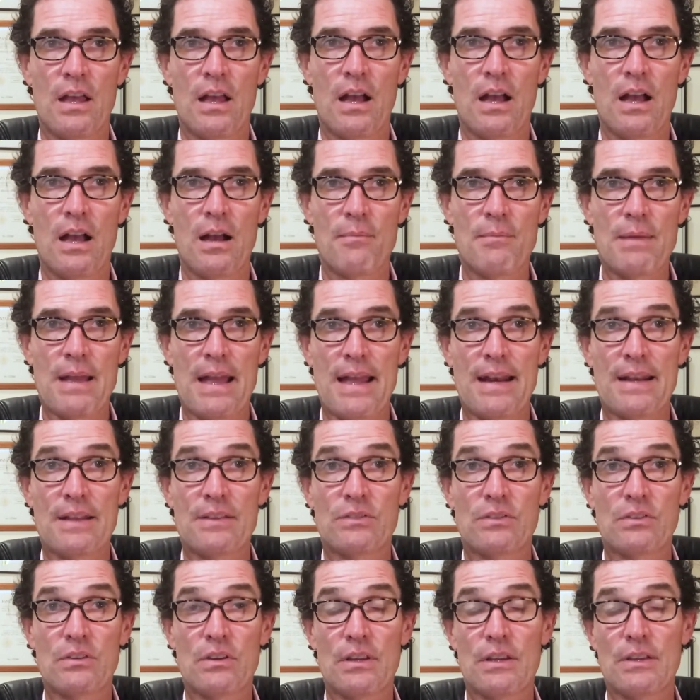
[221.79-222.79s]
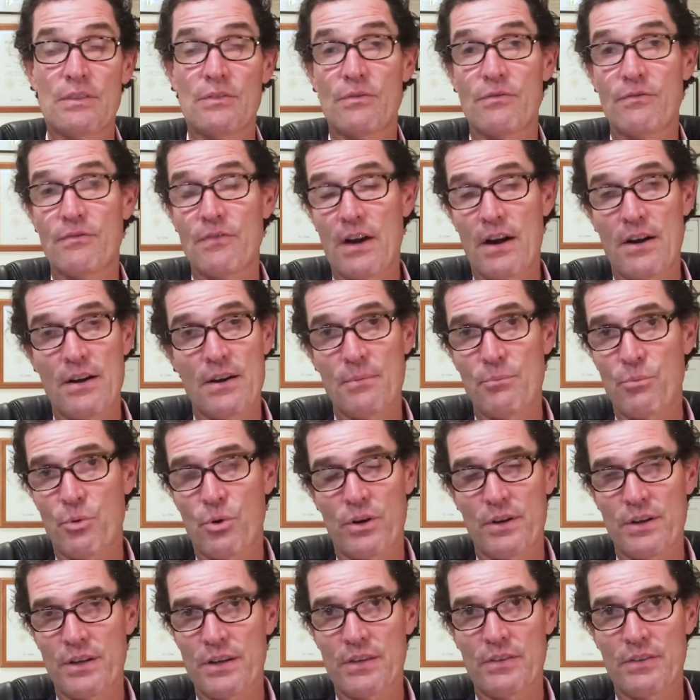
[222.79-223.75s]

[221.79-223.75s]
And it's very important